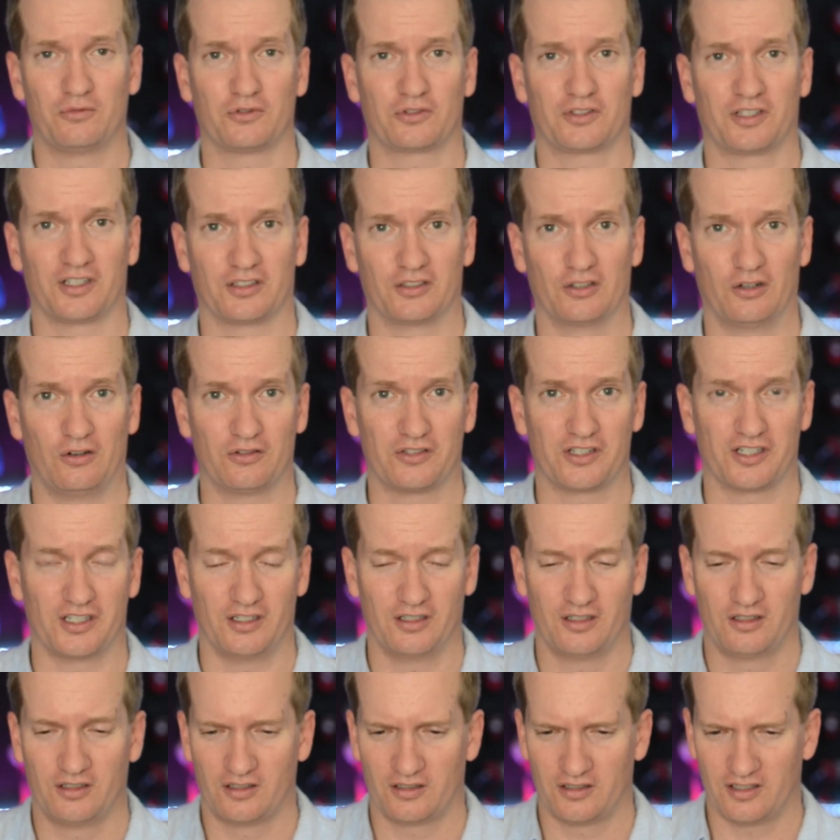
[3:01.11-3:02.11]
technology,
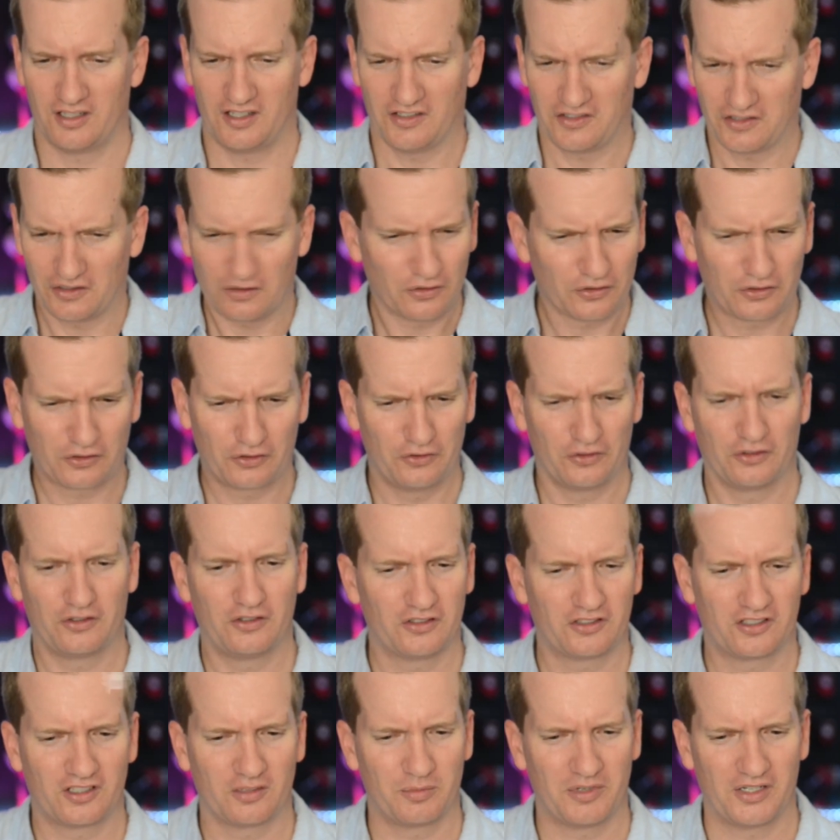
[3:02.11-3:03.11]
is it all too
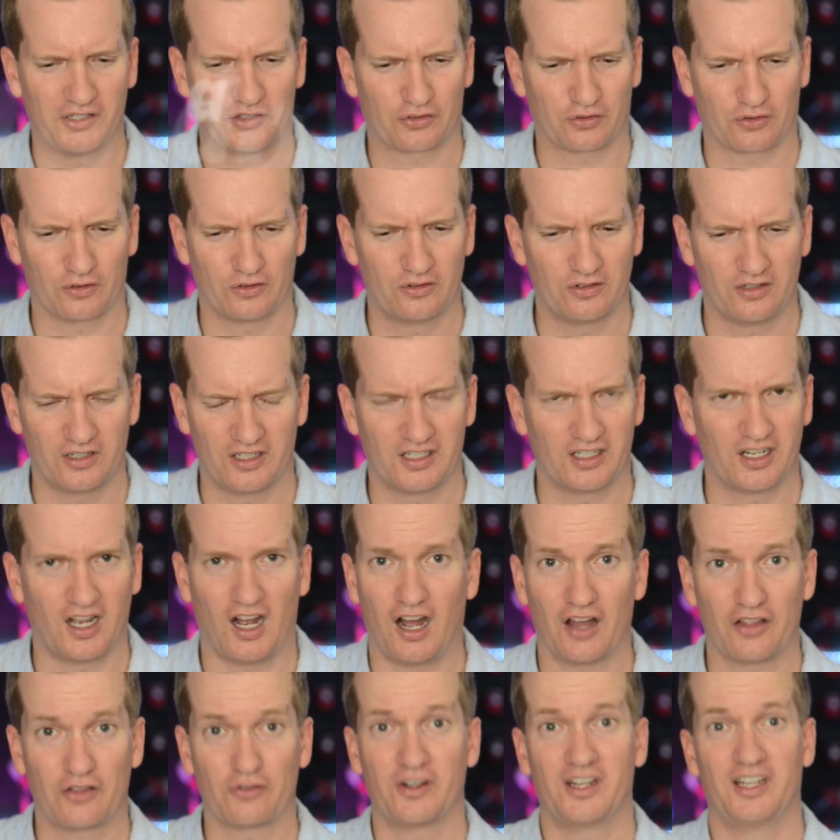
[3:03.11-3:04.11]
good to be true, and
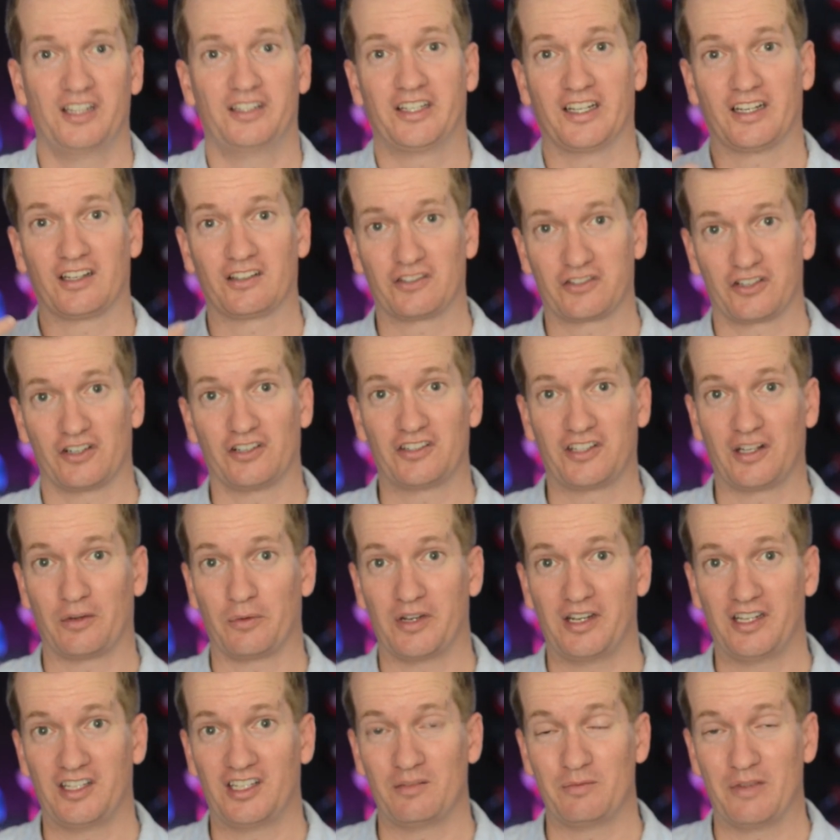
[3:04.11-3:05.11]
are there any downsides that we
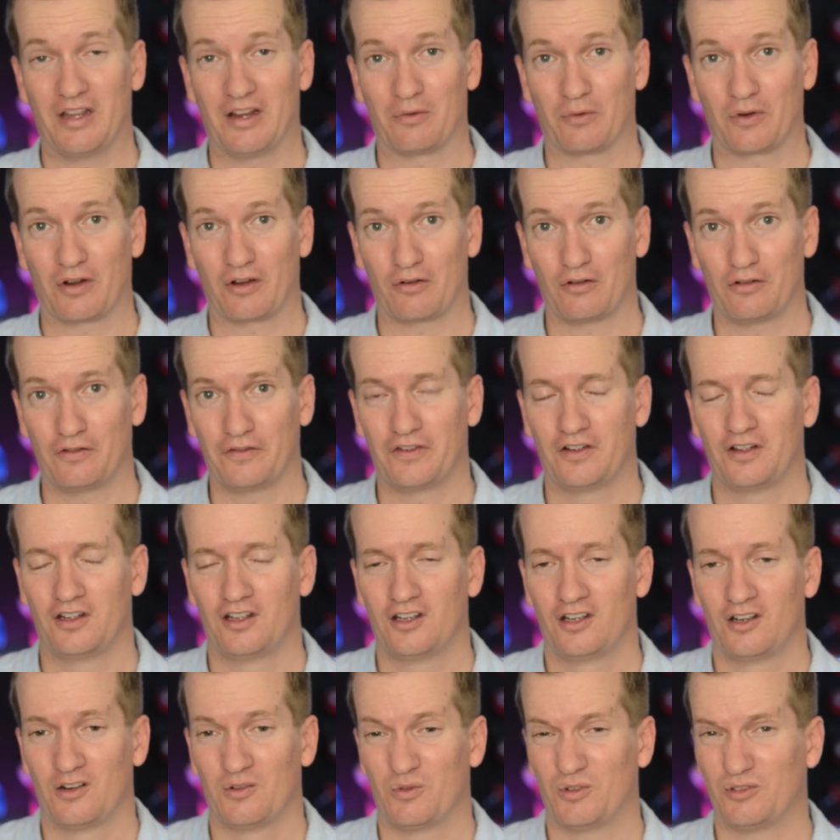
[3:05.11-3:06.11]
need to be aware of?
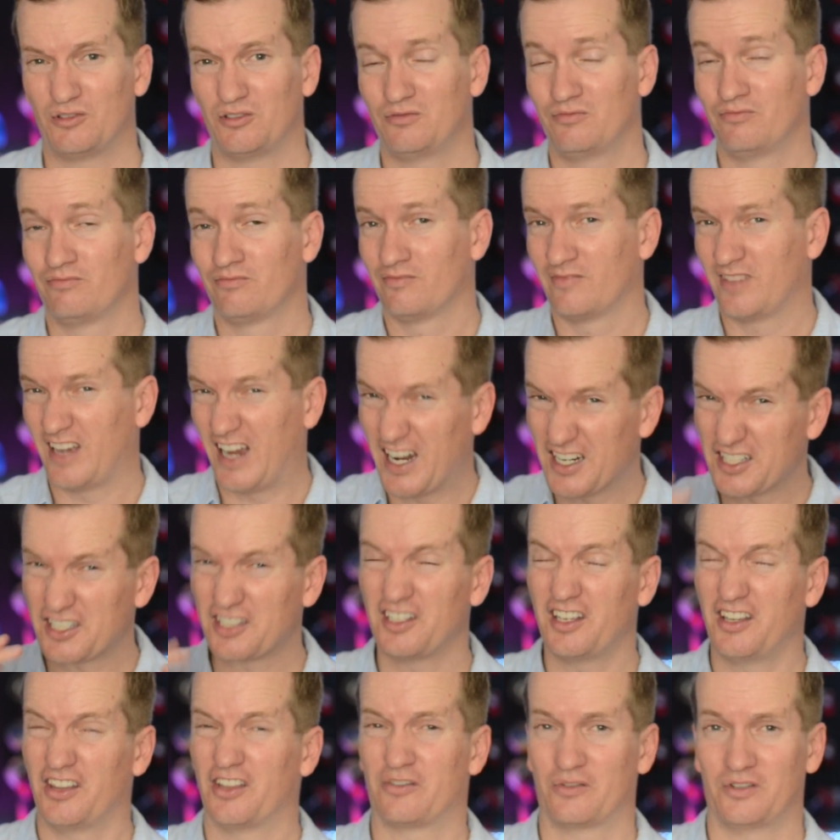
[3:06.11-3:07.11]
Well,
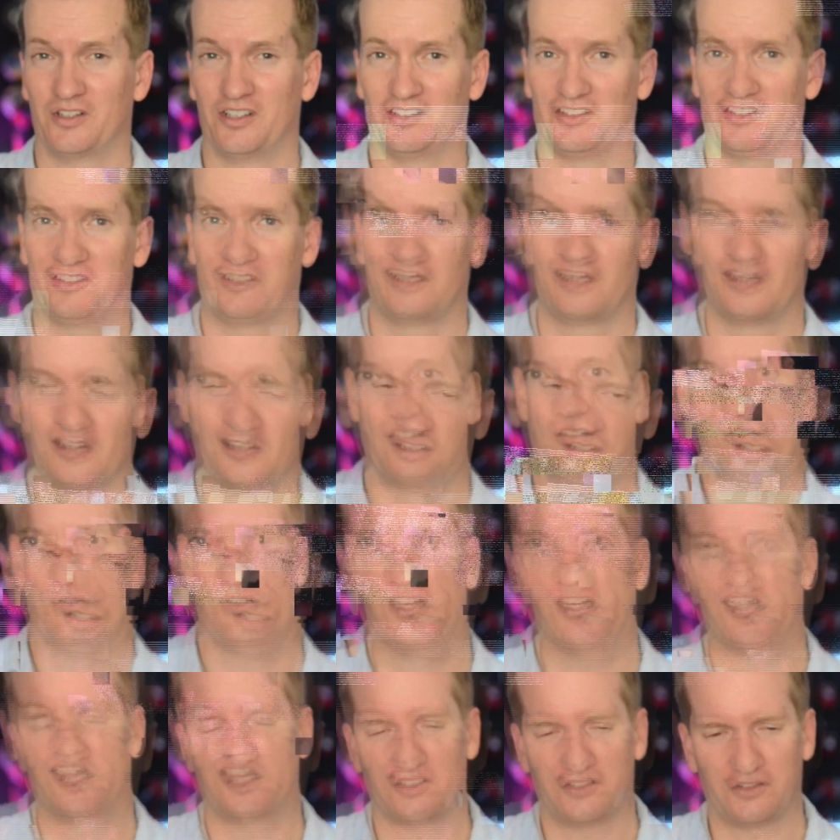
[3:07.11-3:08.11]
actually there is.
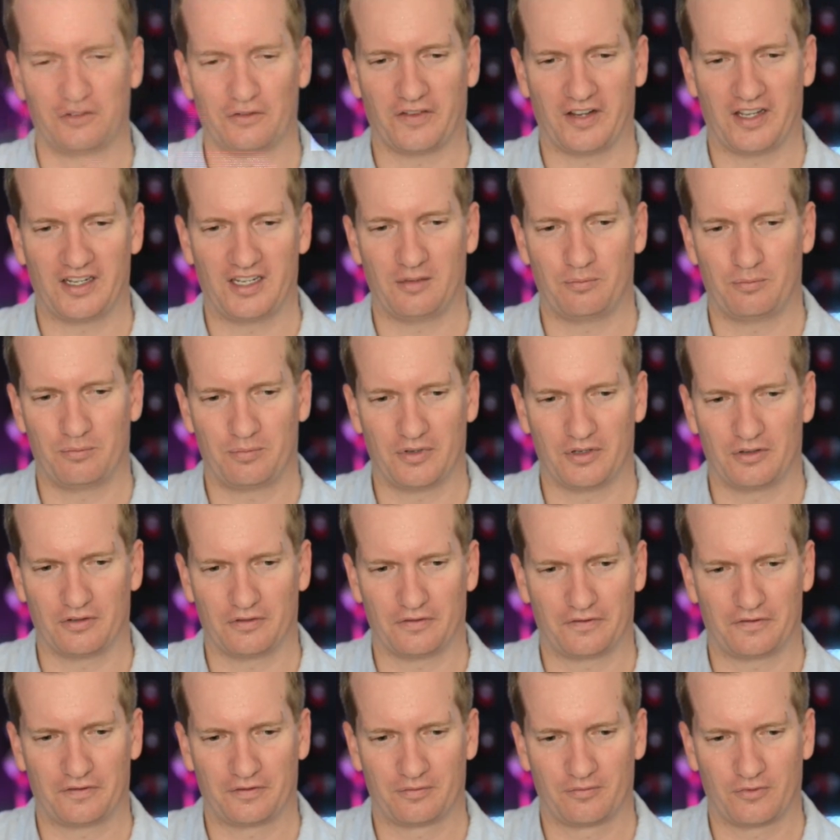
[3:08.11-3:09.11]
Just with any bit
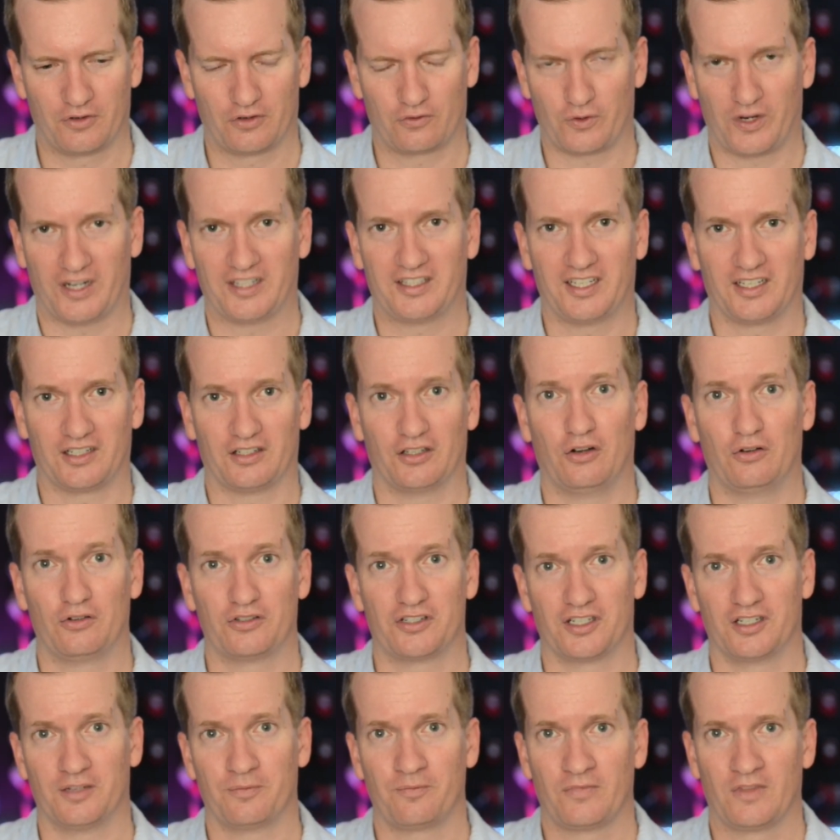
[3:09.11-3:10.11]
of great
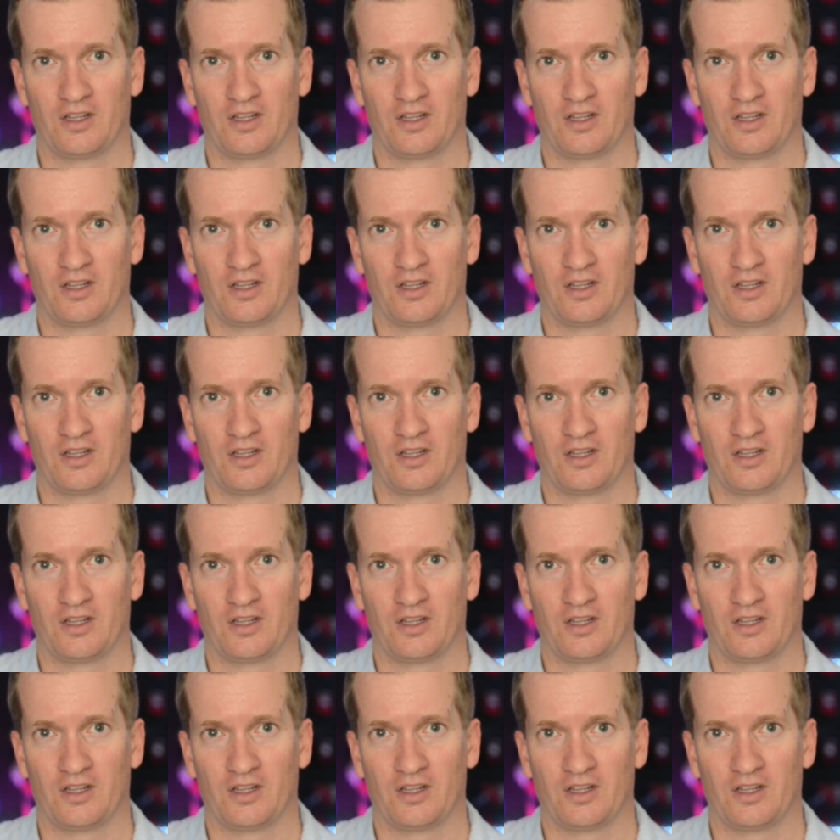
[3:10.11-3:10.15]
technology,